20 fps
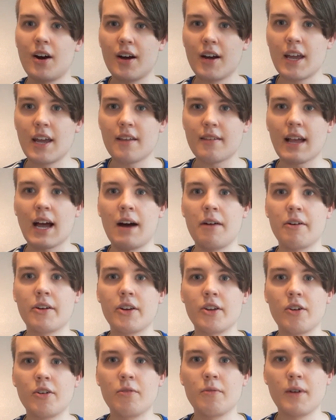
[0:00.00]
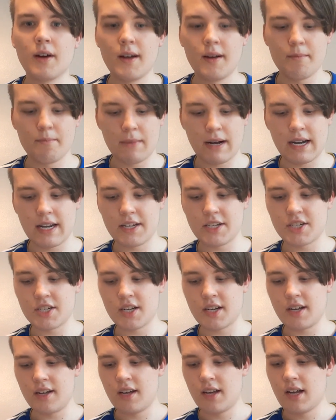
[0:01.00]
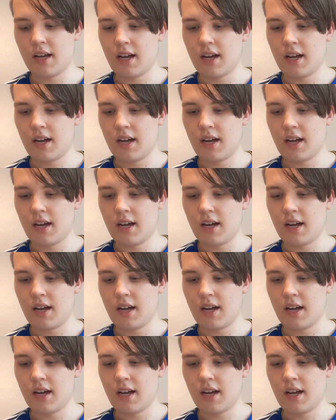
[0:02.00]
is our new manager.